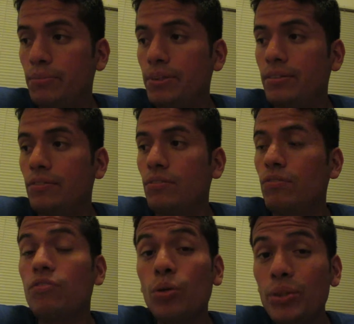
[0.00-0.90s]
I mean,
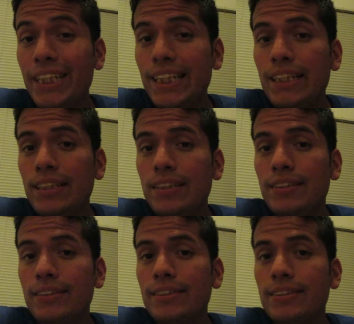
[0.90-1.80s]
voting.
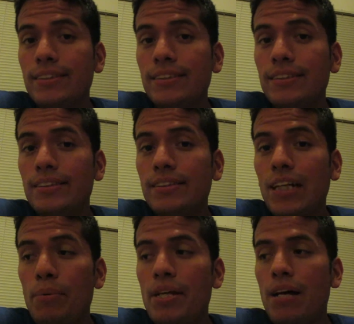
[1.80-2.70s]
I mean,